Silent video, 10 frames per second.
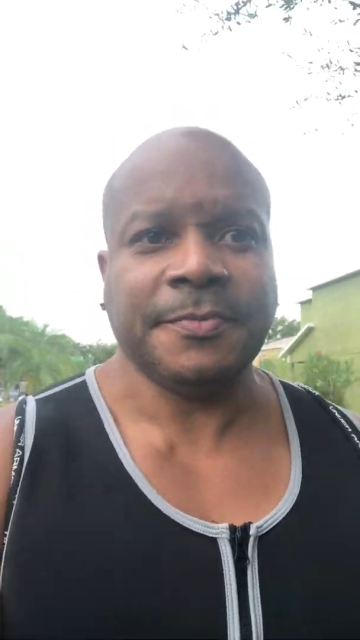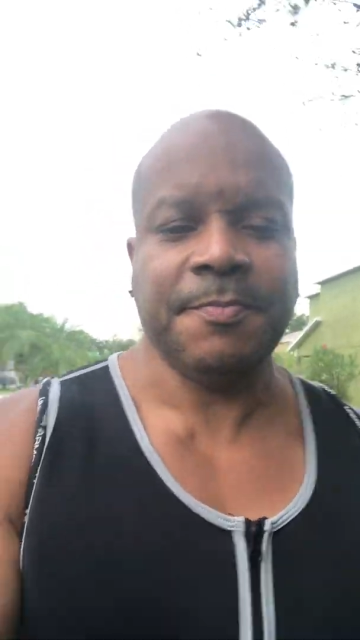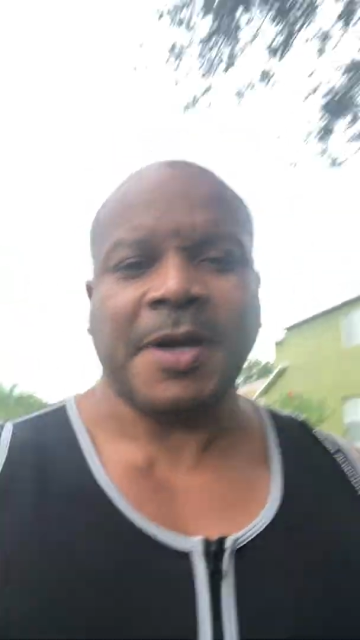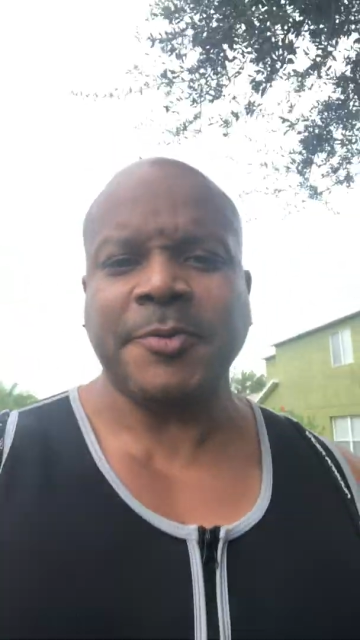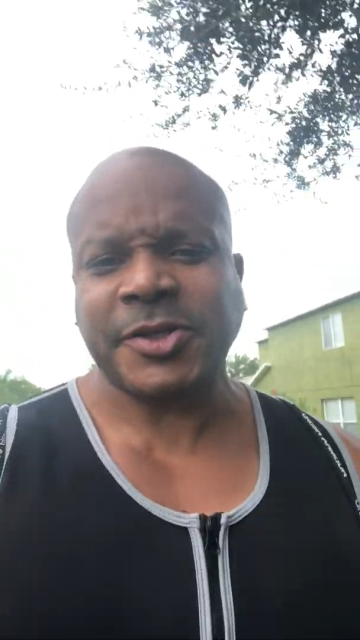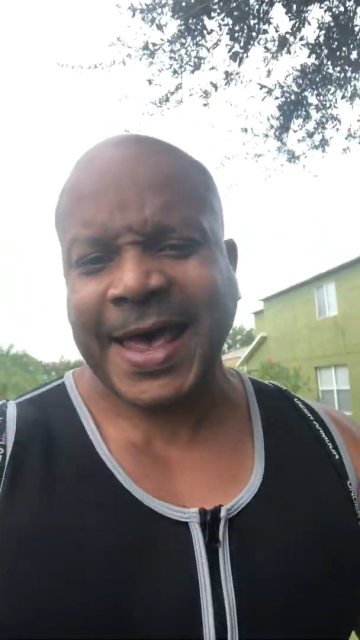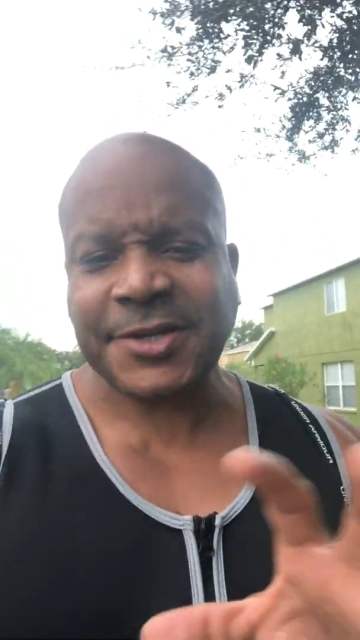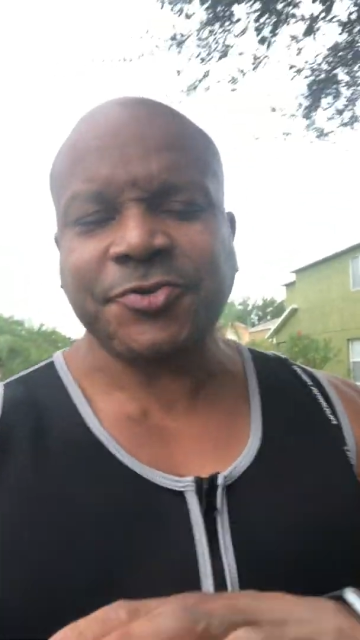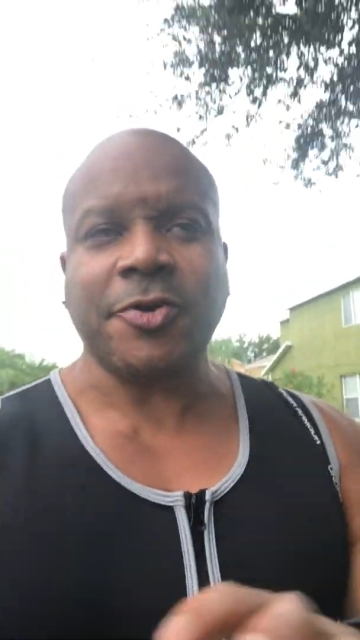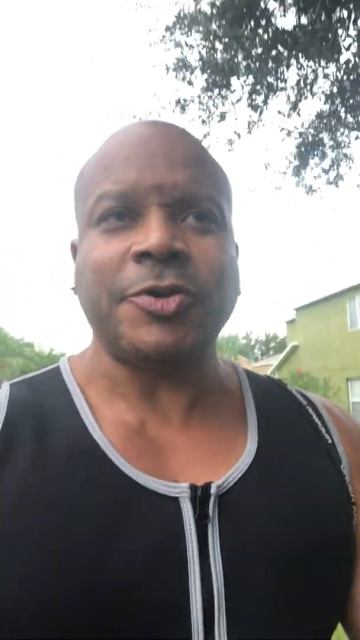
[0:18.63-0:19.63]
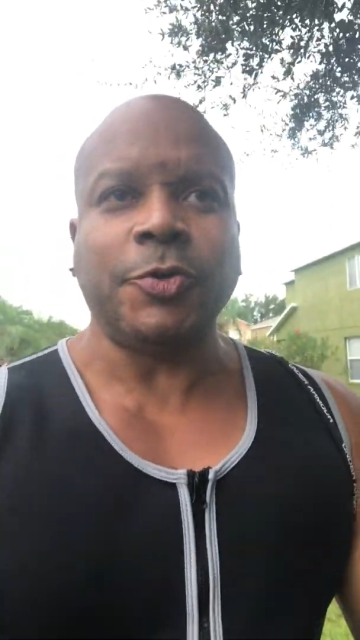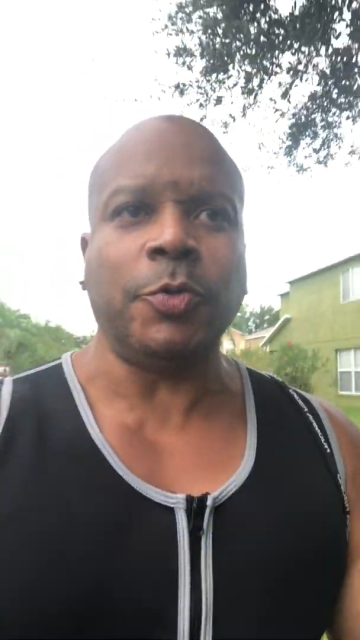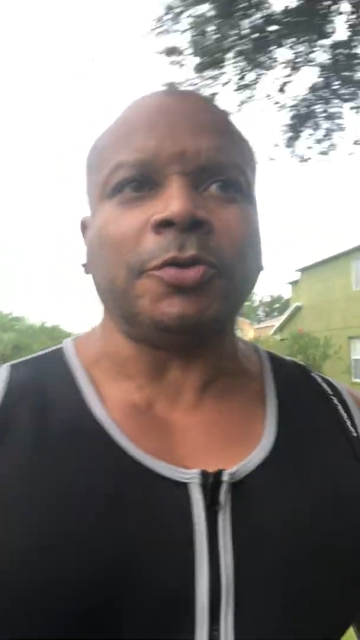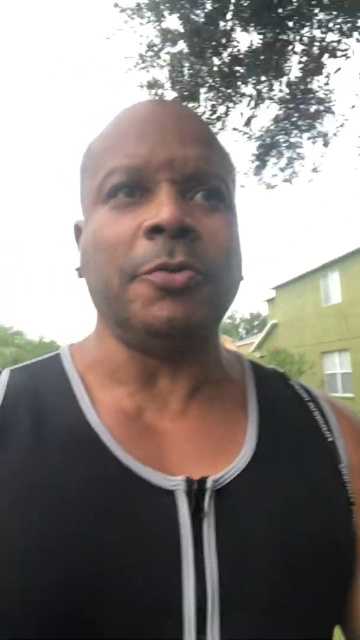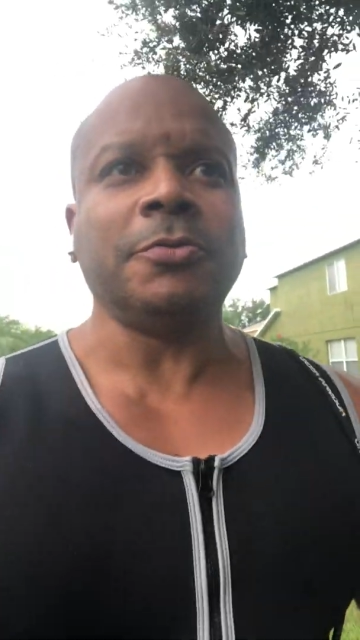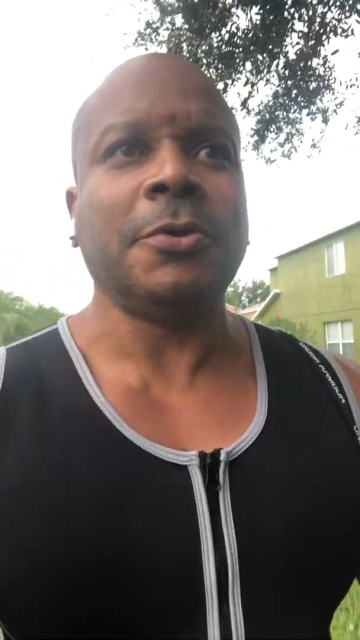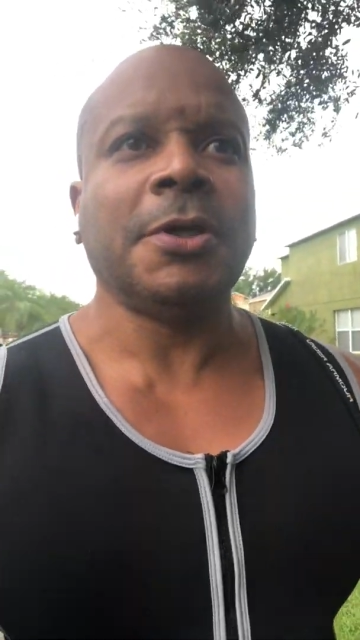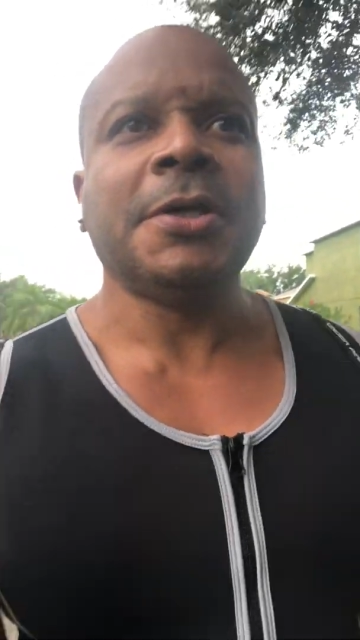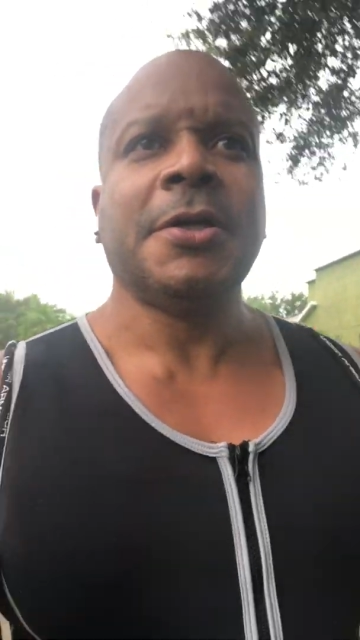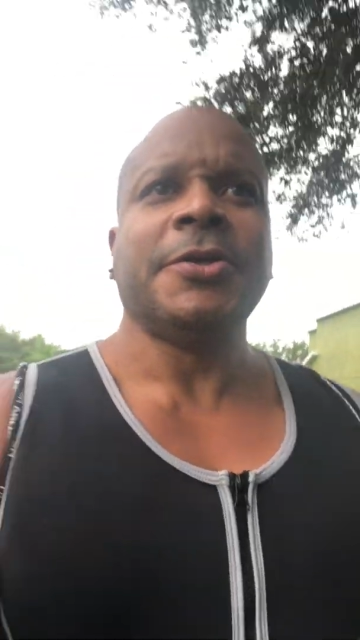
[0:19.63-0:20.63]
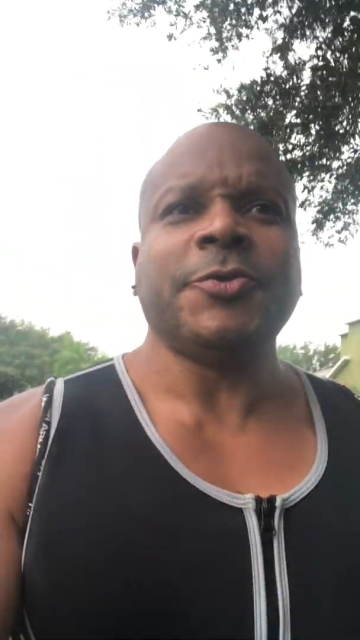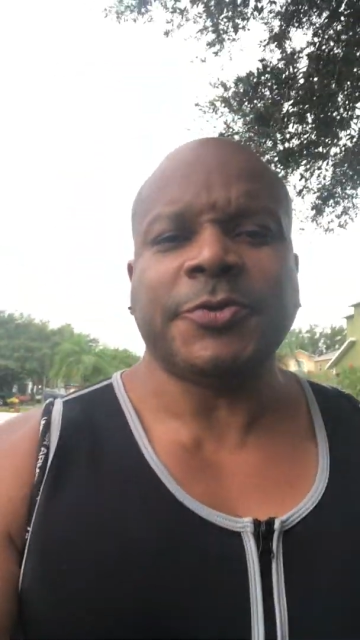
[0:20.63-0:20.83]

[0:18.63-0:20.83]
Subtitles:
But I was actually on Google doing